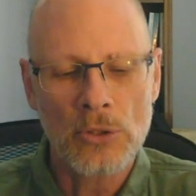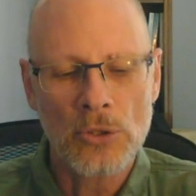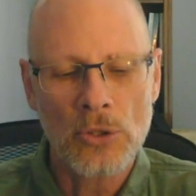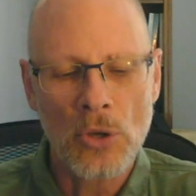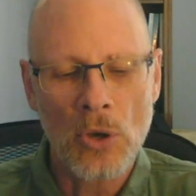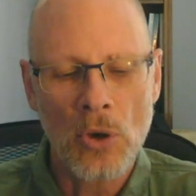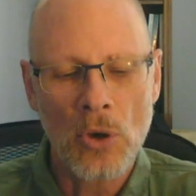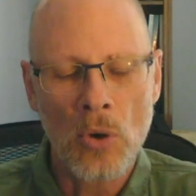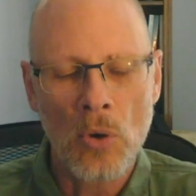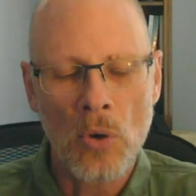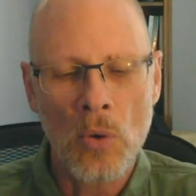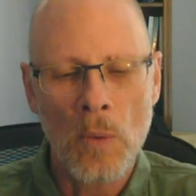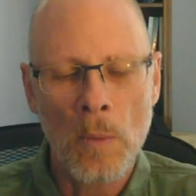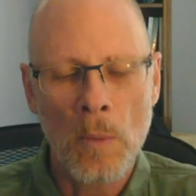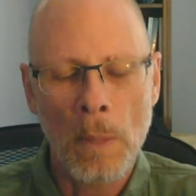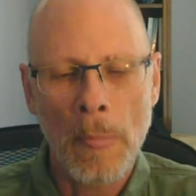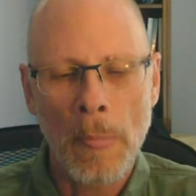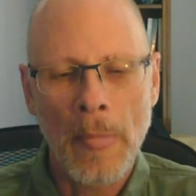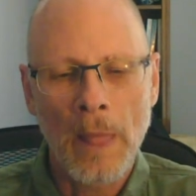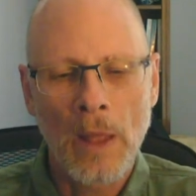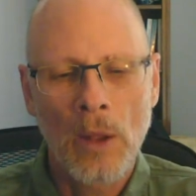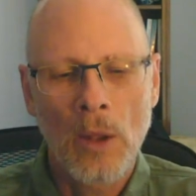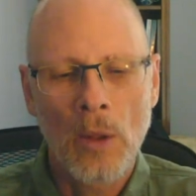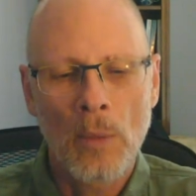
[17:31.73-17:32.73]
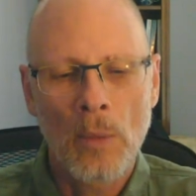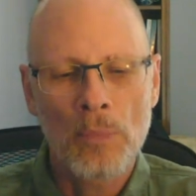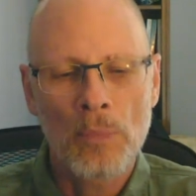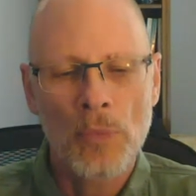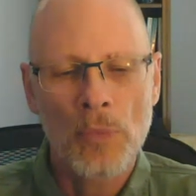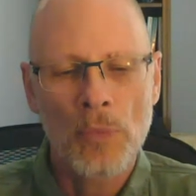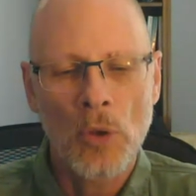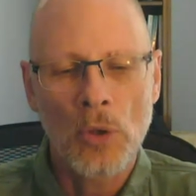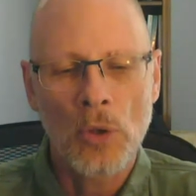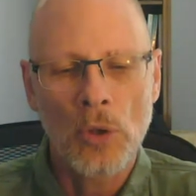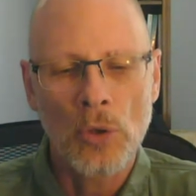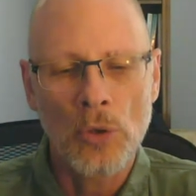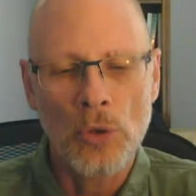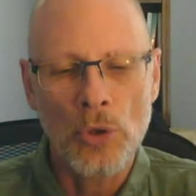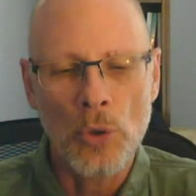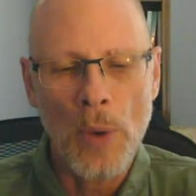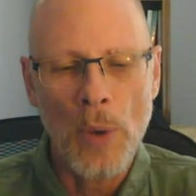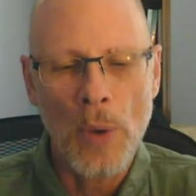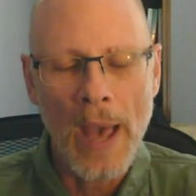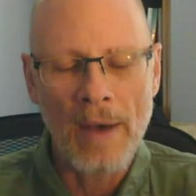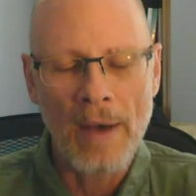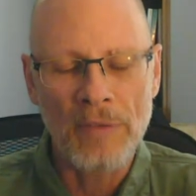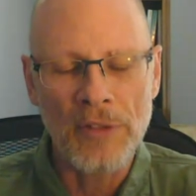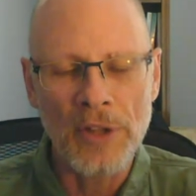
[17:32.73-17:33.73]
So
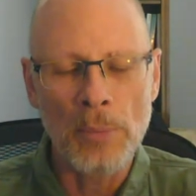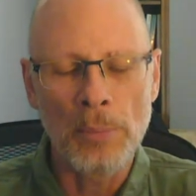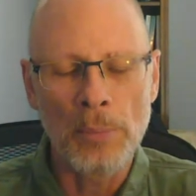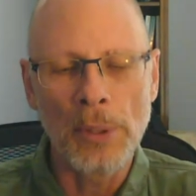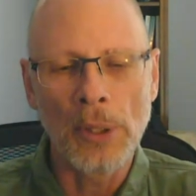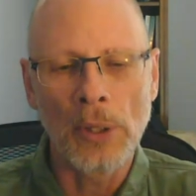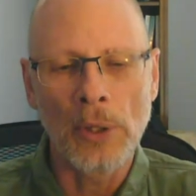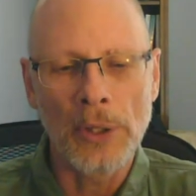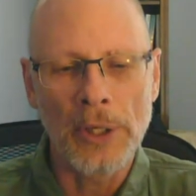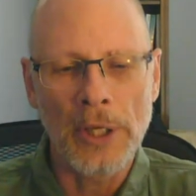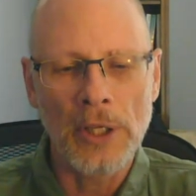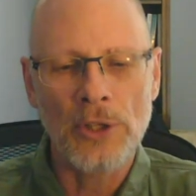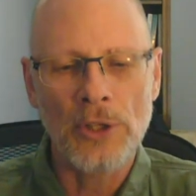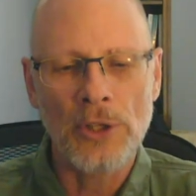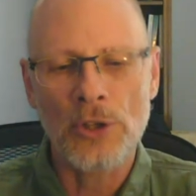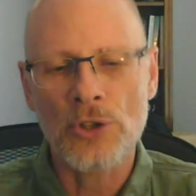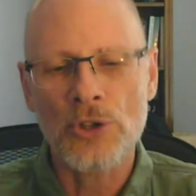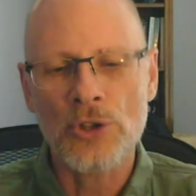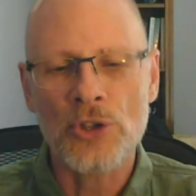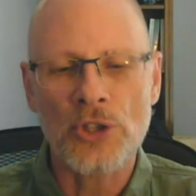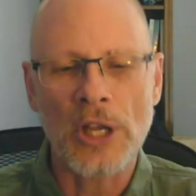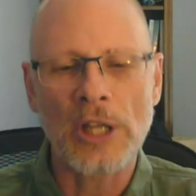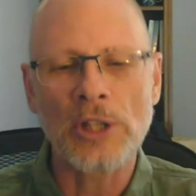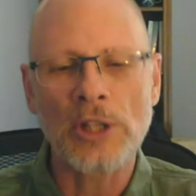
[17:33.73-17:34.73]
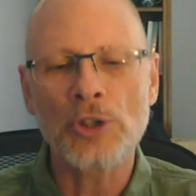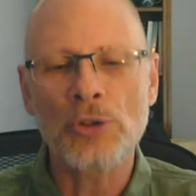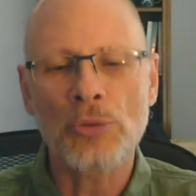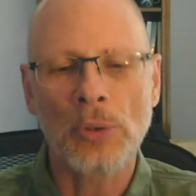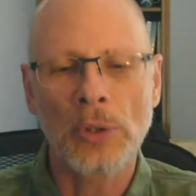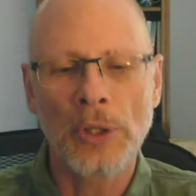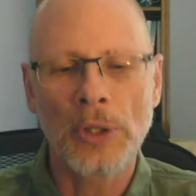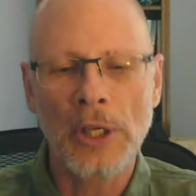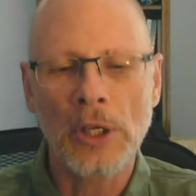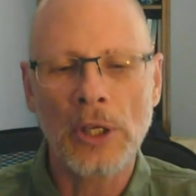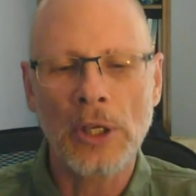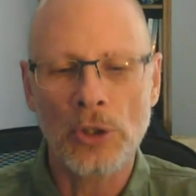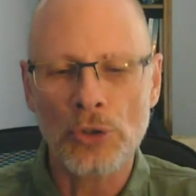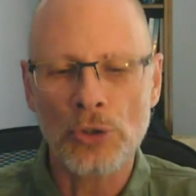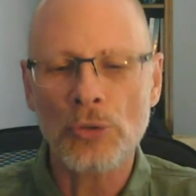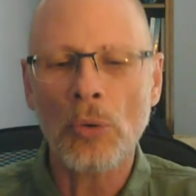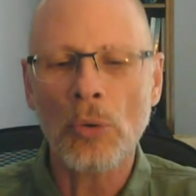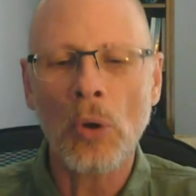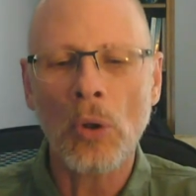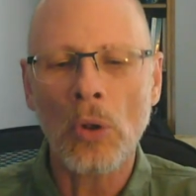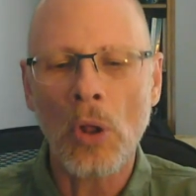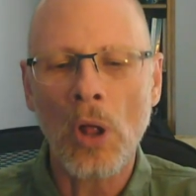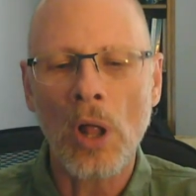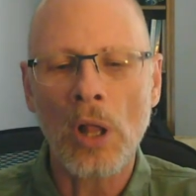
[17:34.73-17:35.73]
you have the ability to centrally
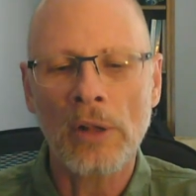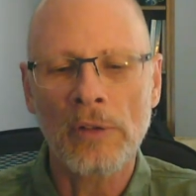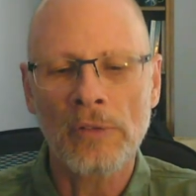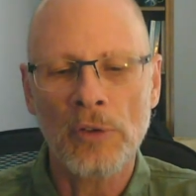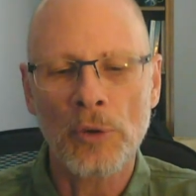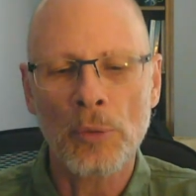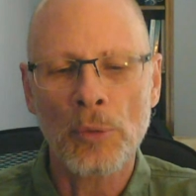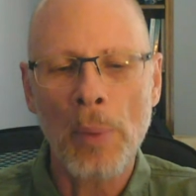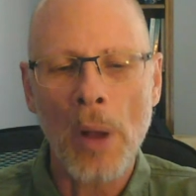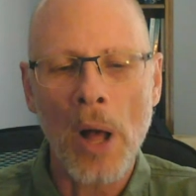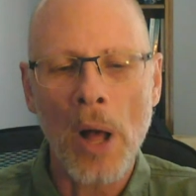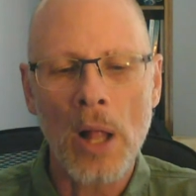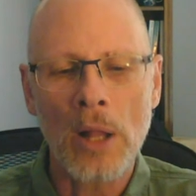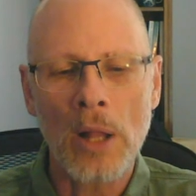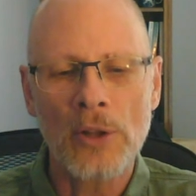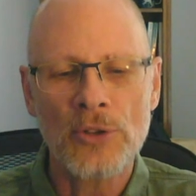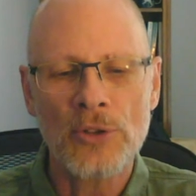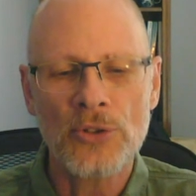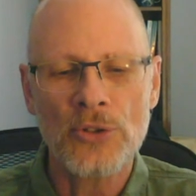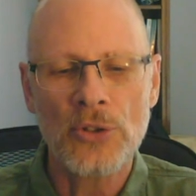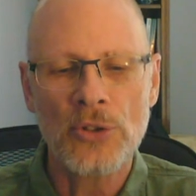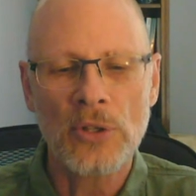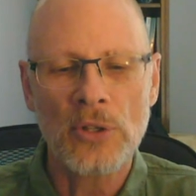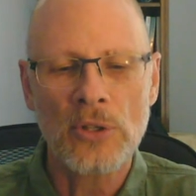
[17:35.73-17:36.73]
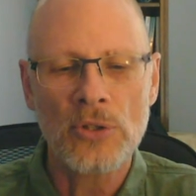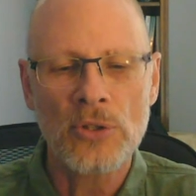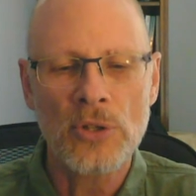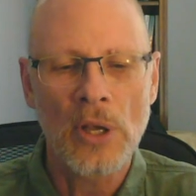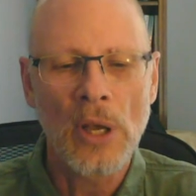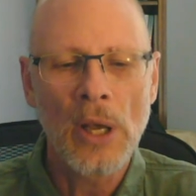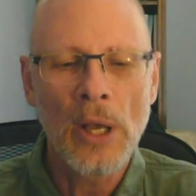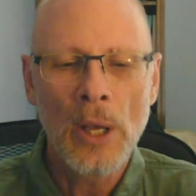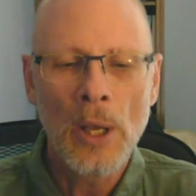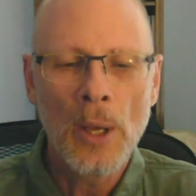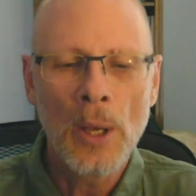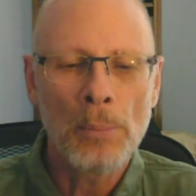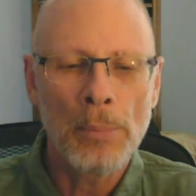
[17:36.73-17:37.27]
control all of your policies,